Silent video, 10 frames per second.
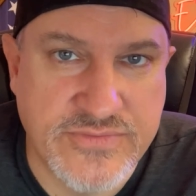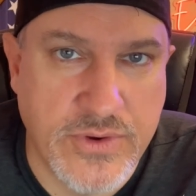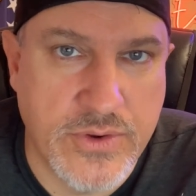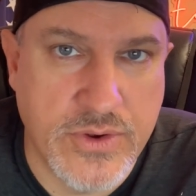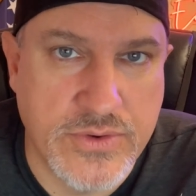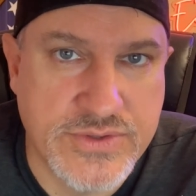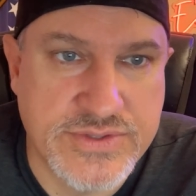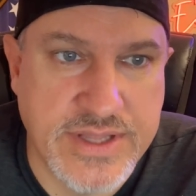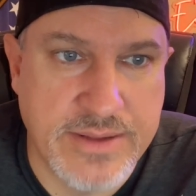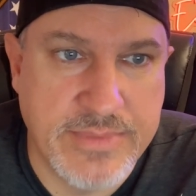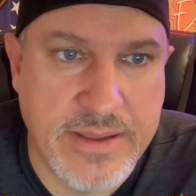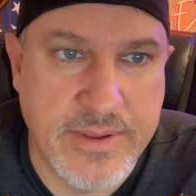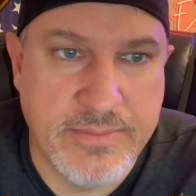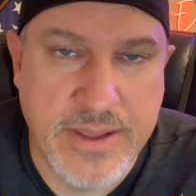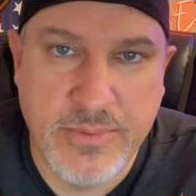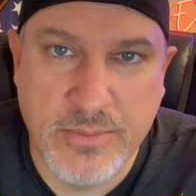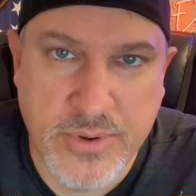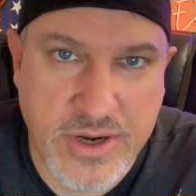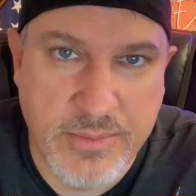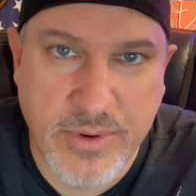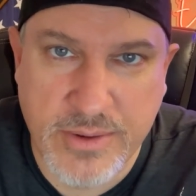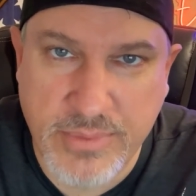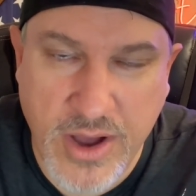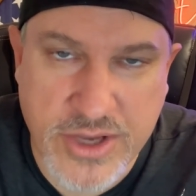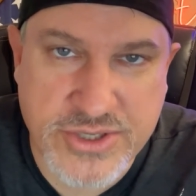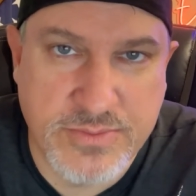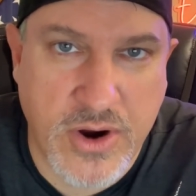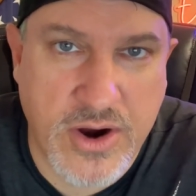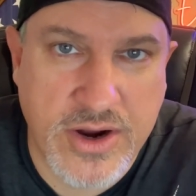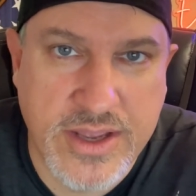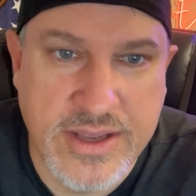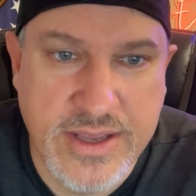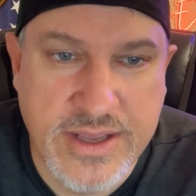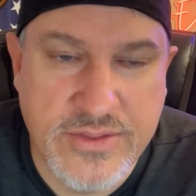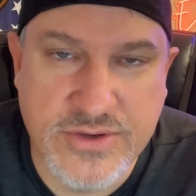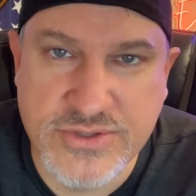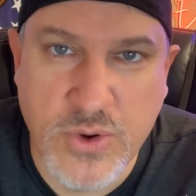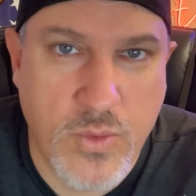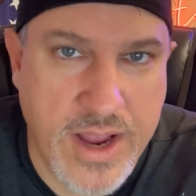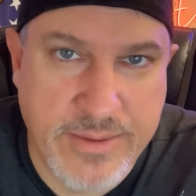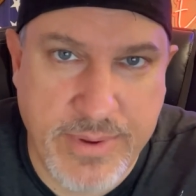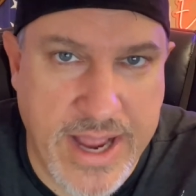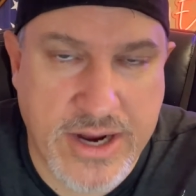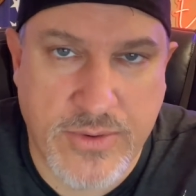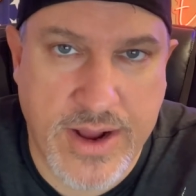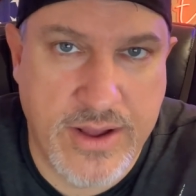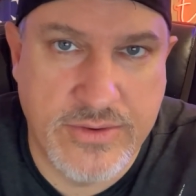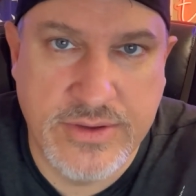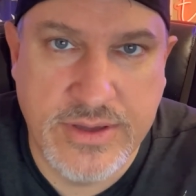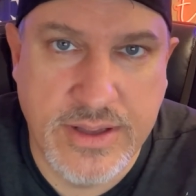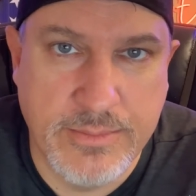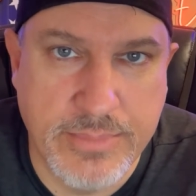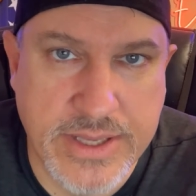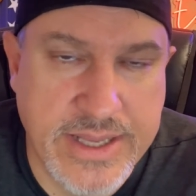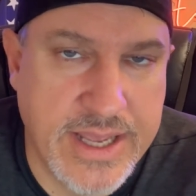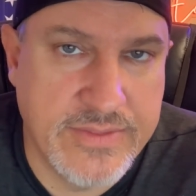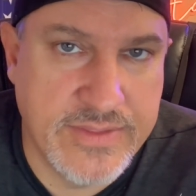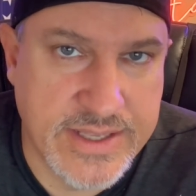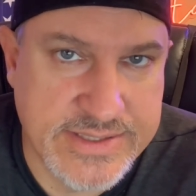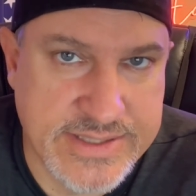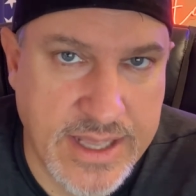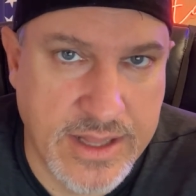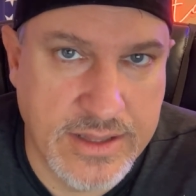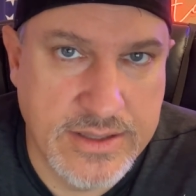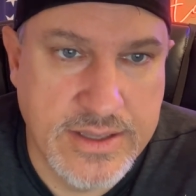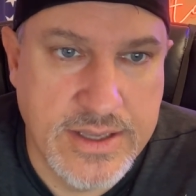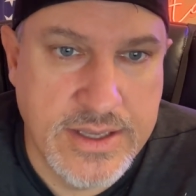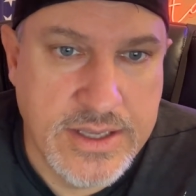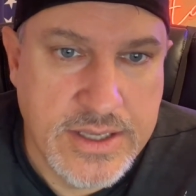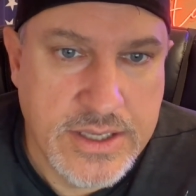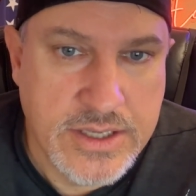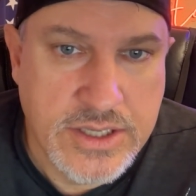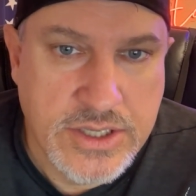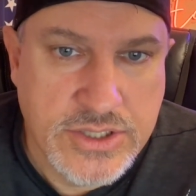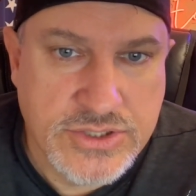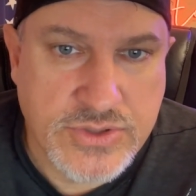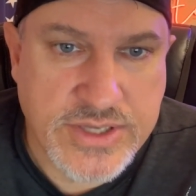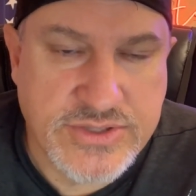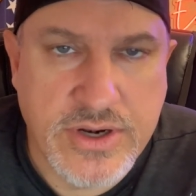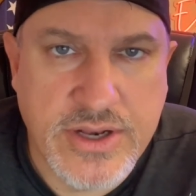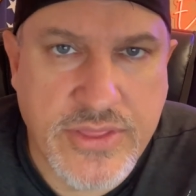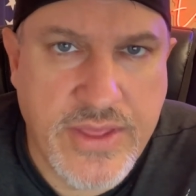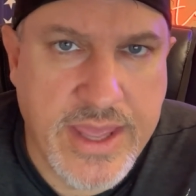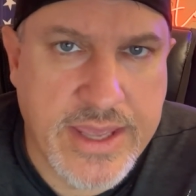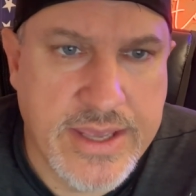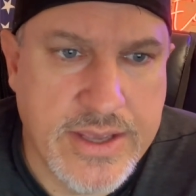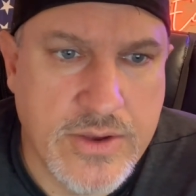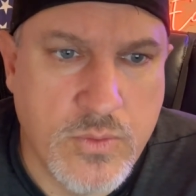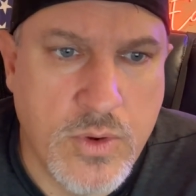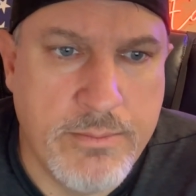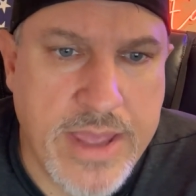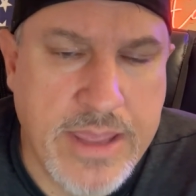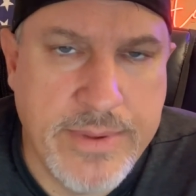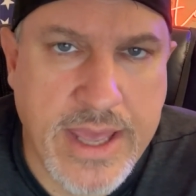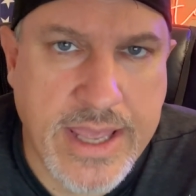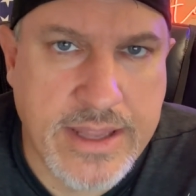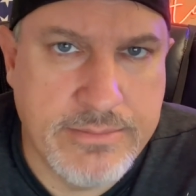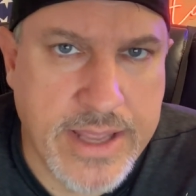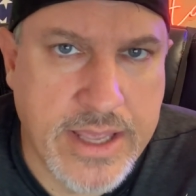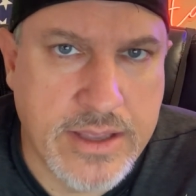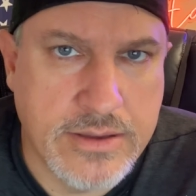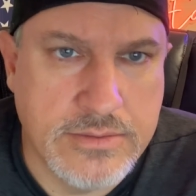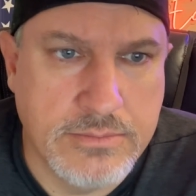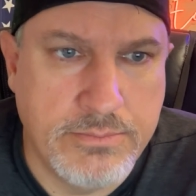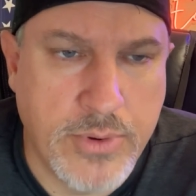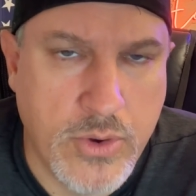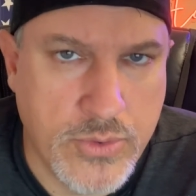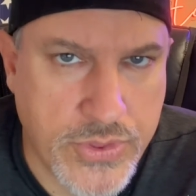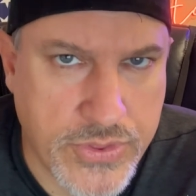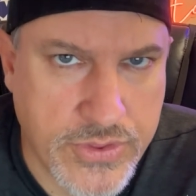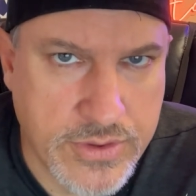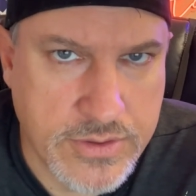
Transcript: photos that maybe people put up on Poshmark. There's no white background, but yet they sell. So I started to think, well, maybe I can make both